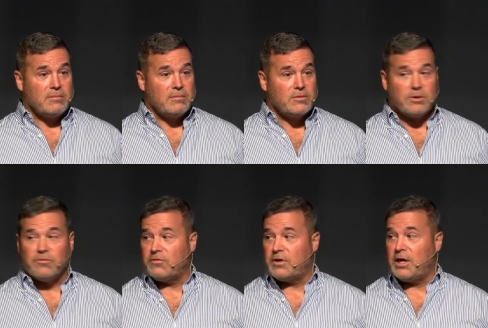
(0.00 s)
Some
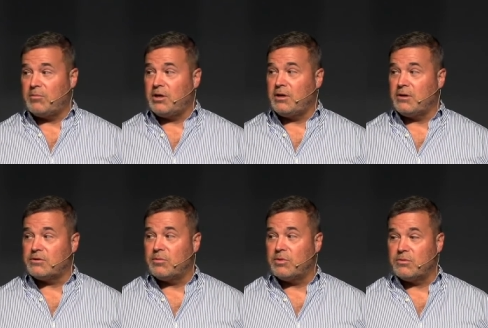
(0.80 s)
of you came in here and
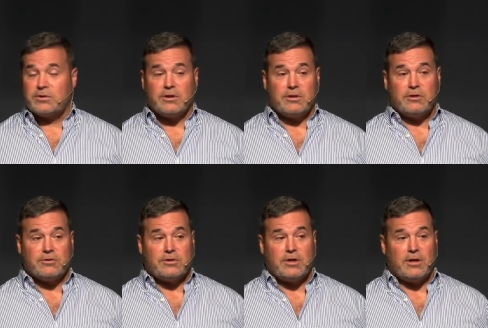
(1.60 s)
somebody was sitting in your
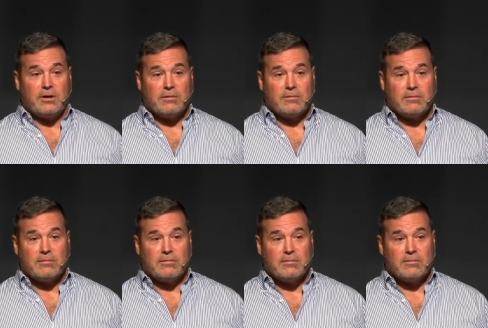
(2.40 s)
seat.
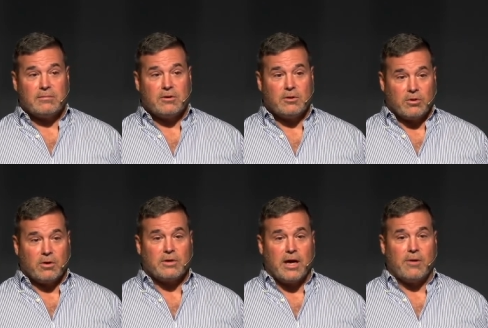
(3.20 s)
You
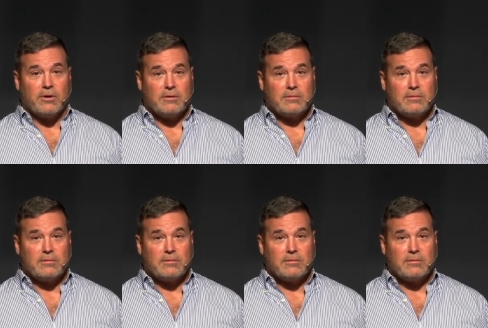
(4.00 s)
broke that one.